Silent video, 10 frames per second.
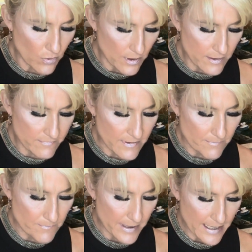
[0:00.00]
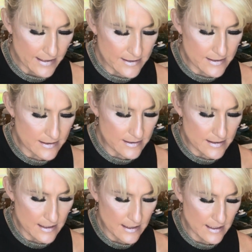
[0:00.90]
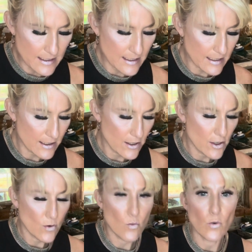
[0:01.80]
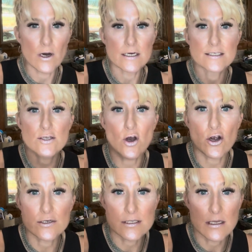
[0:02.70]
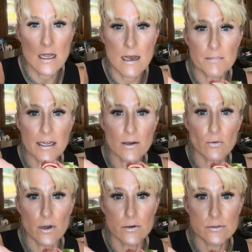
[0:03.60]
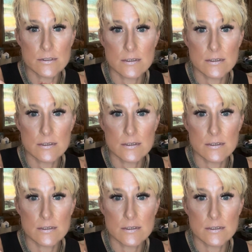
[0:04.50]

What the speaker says: of the best was our salami rose.